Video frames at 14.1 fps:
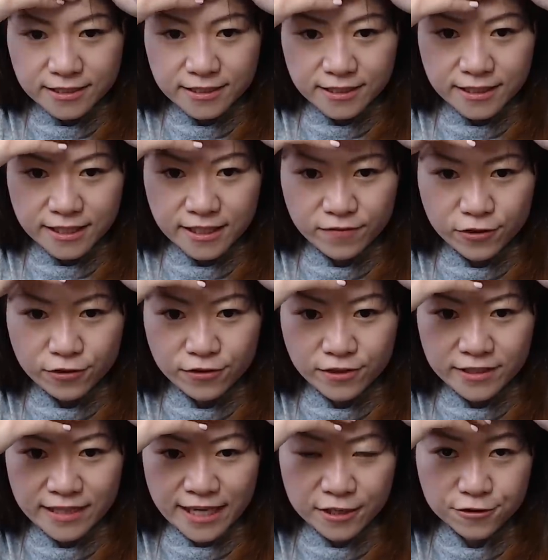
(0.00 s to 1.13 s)
They are
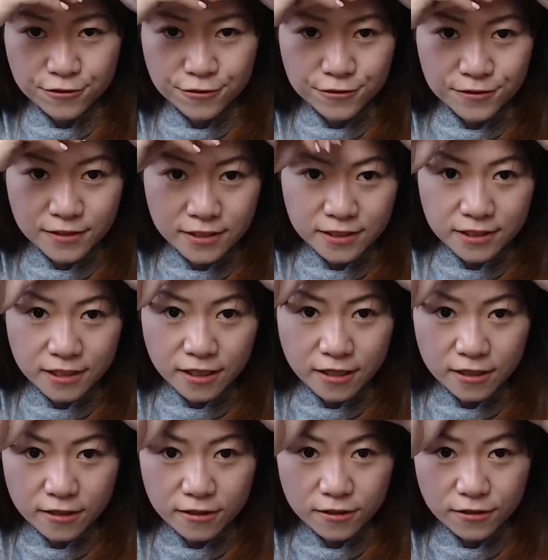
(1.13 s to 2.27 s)
awesome,
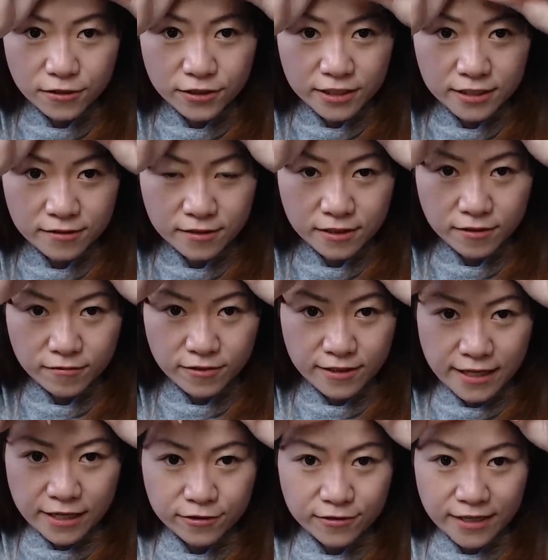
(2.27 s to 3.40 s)
and everybody should buy a
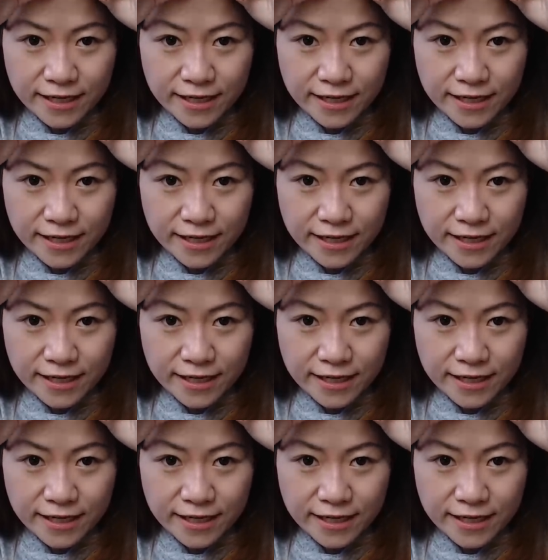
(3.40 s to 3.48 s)
few.